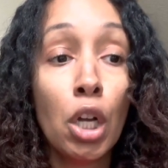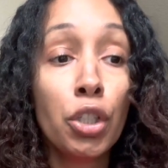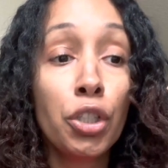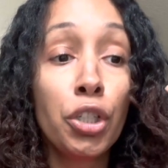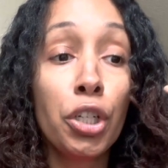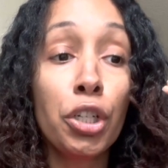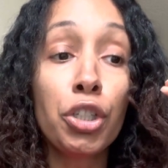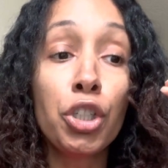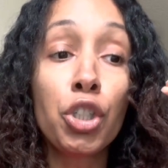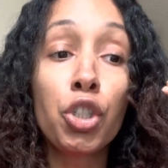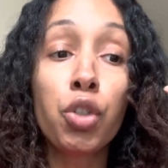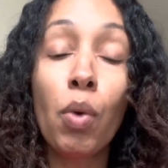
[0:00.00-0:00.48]

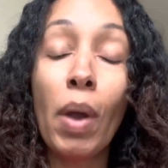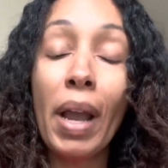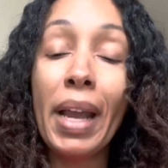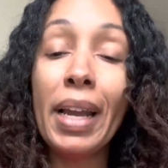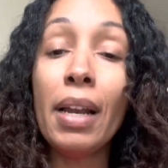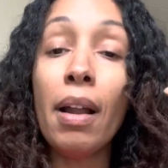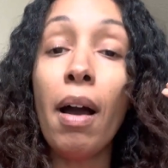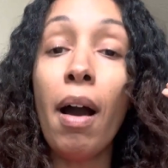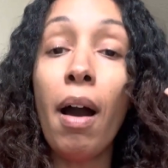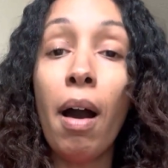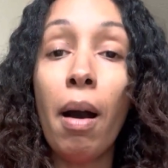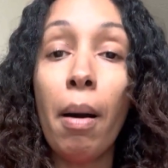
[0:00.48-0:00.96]
To
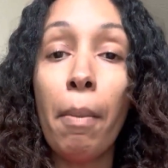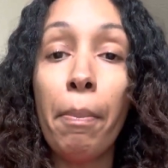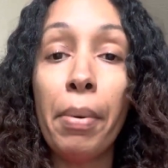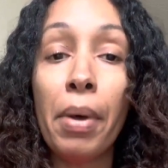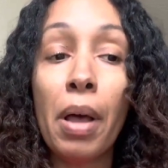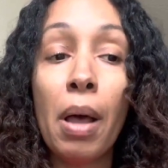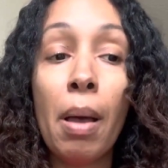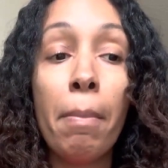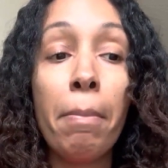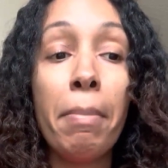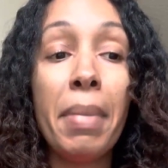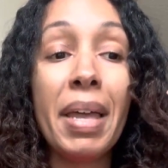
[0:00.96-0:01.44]
train up
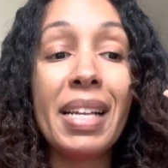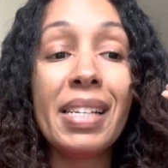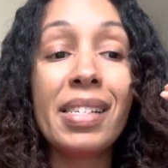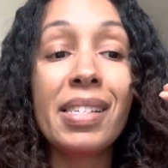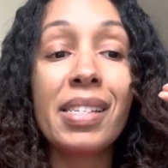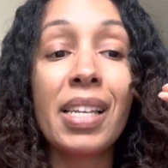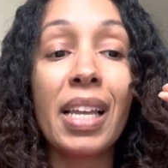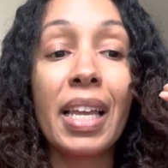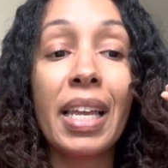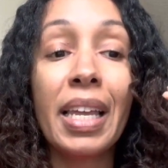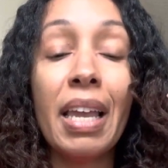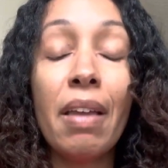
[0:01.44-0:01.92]
means
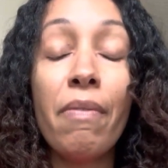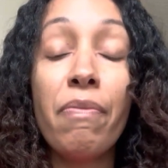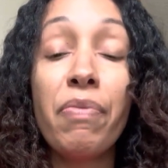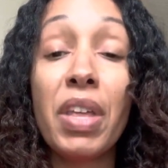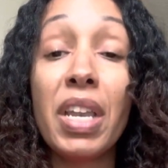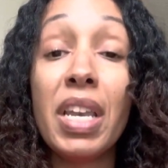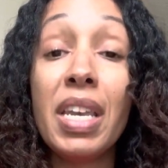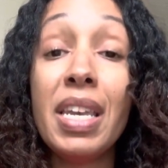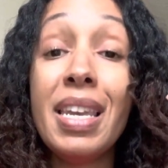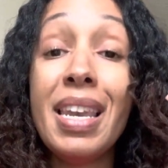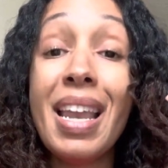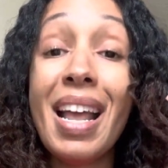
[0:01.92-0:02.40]
to give the
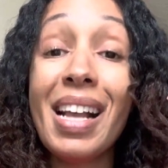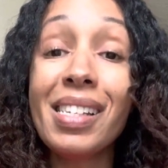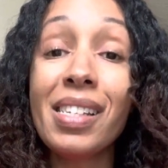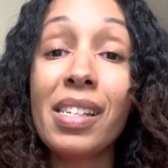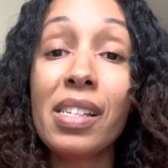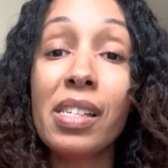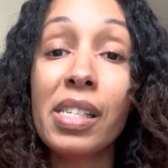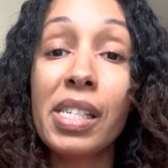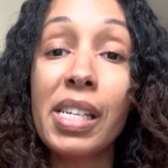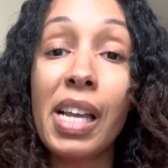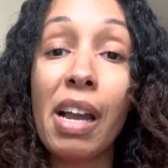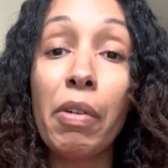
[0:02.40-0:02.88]

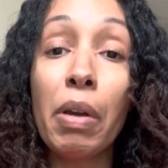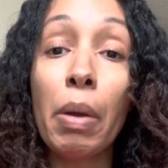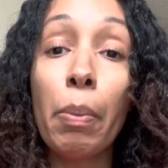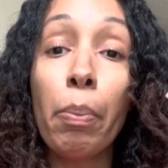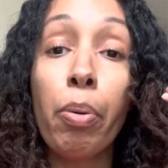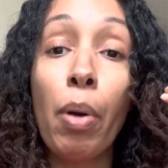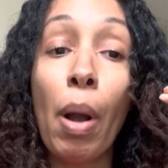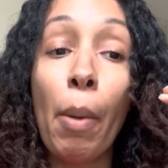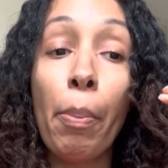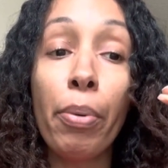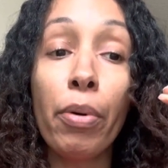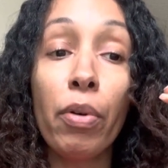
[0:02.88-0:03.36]
necessary
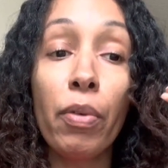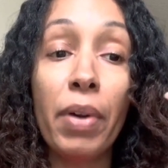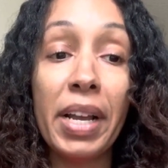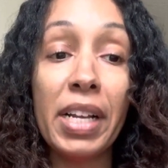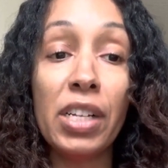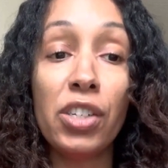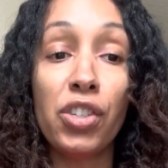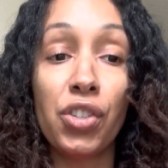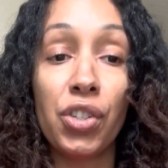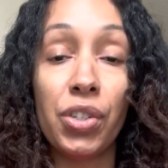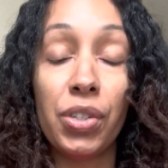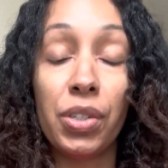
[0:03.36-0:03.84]

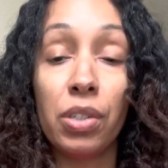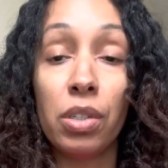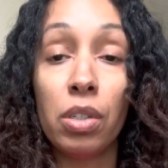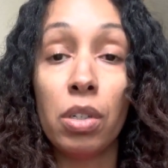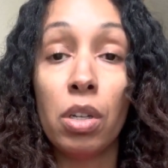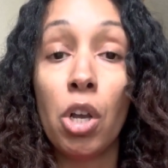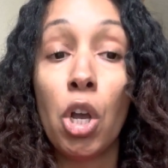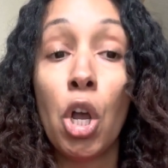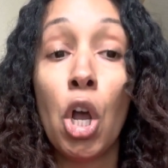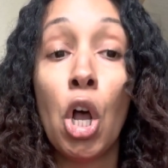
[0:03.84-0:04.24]
preparation